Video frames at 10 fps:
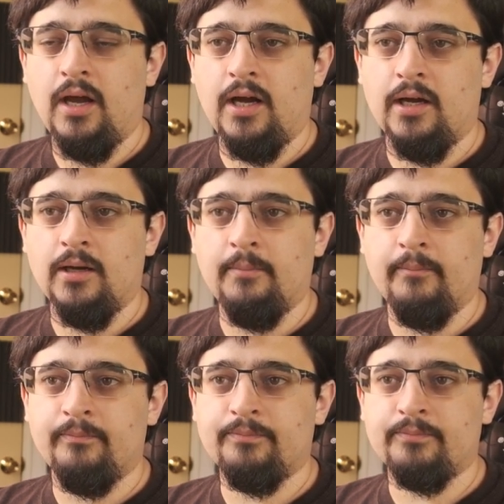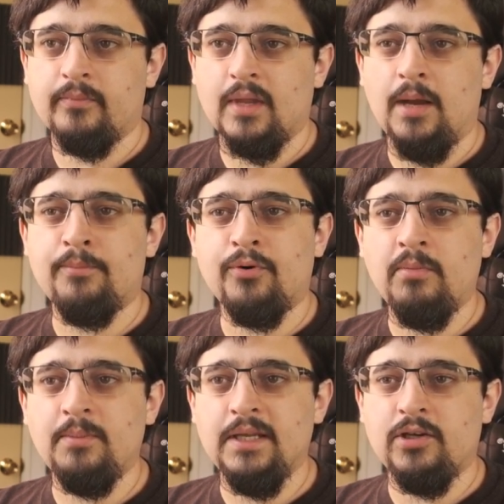Um, I
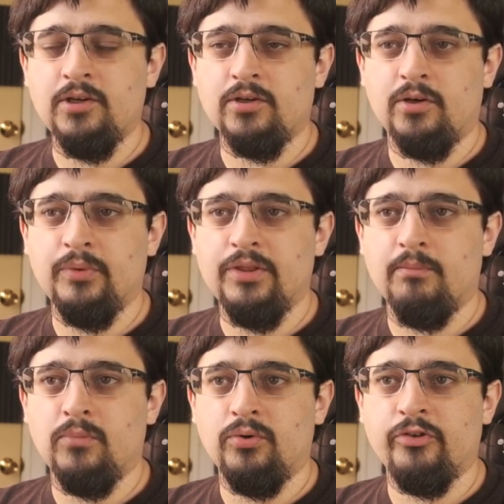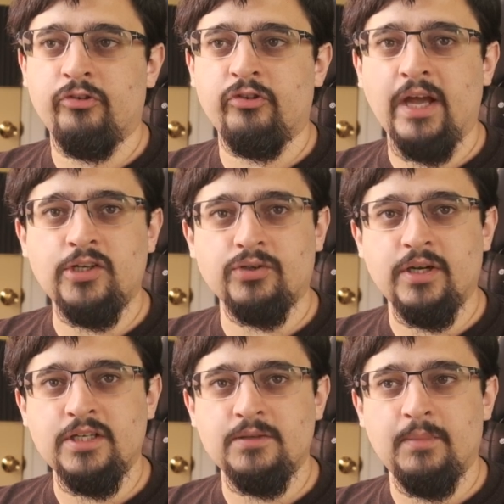probably could have gone with a more
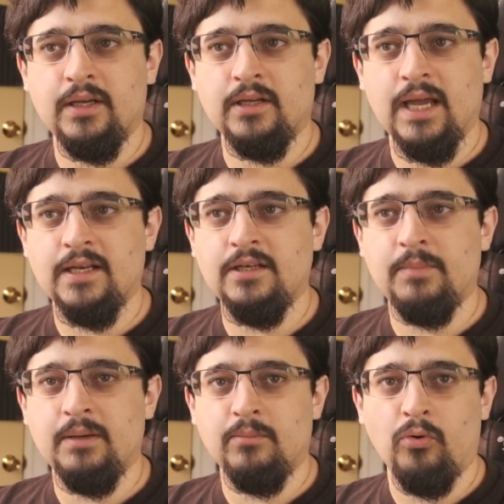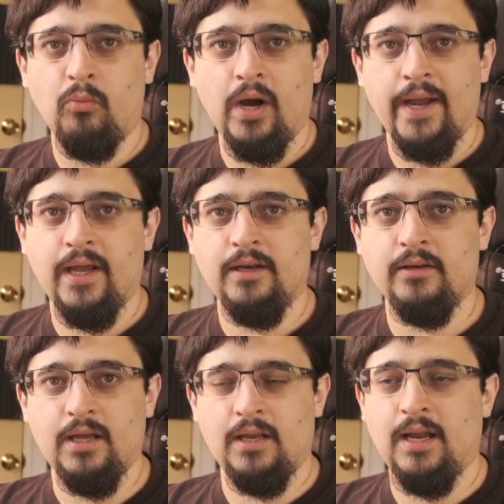saturated pink, added a bit more white
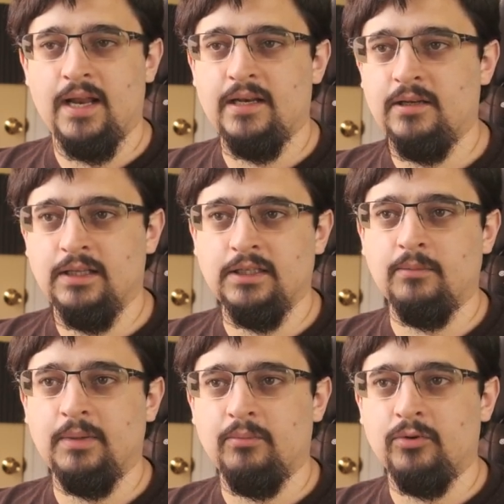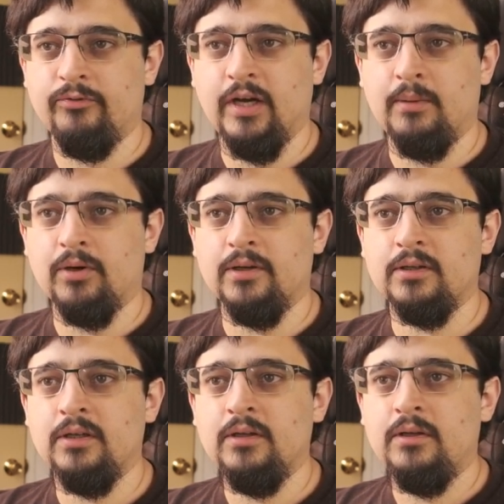and, and had it a little bit more vibrant.
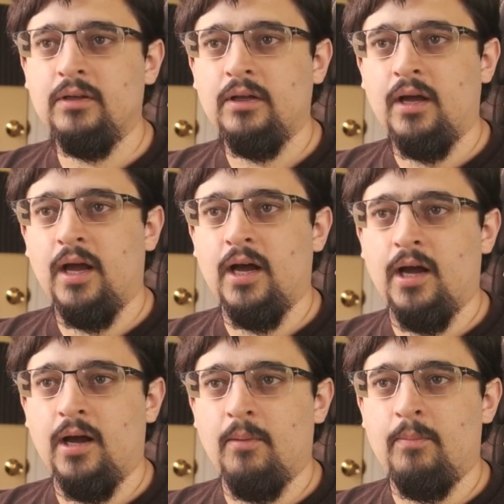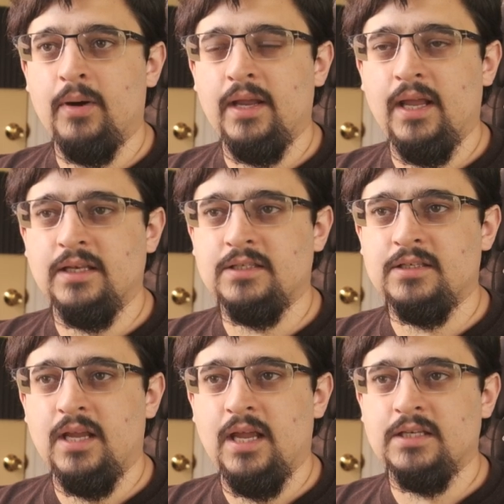Uh, but it
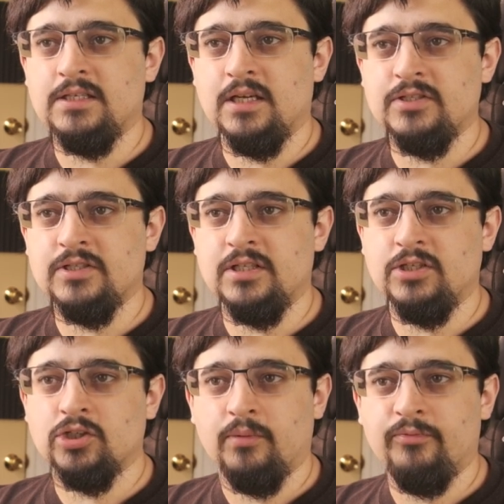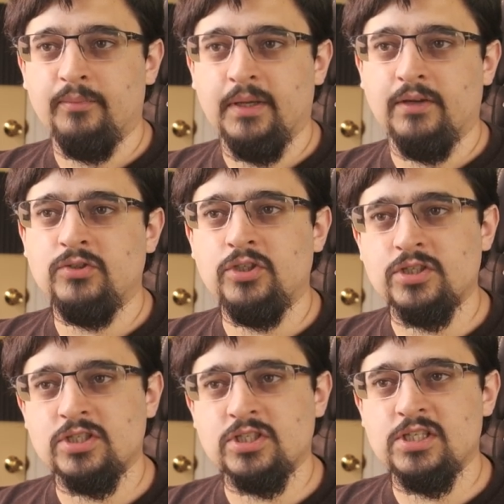it does the job for me of
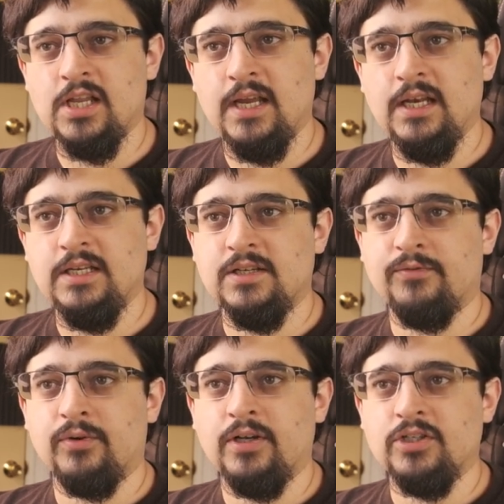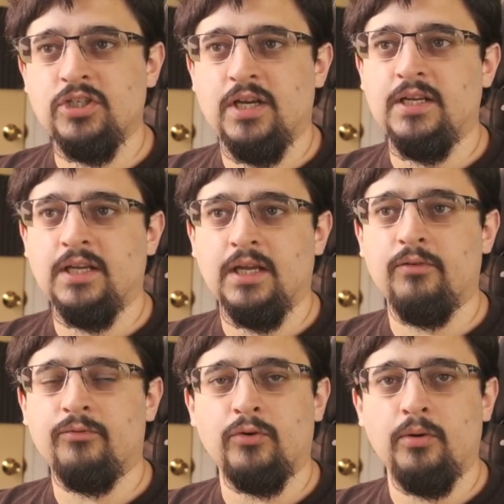just slightly differentiating
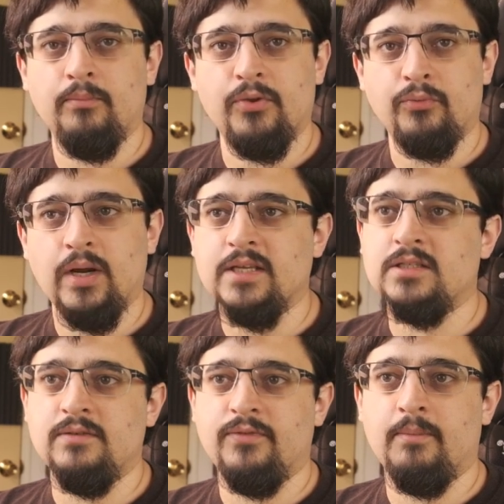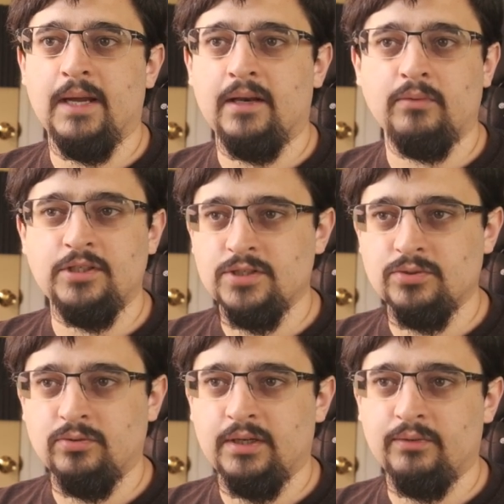it from the rest of the banner, which is
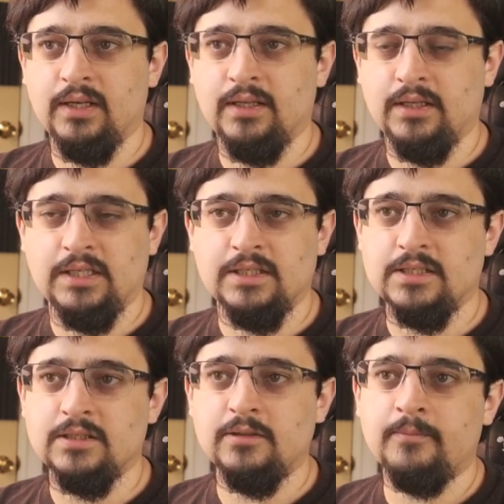all I really needed.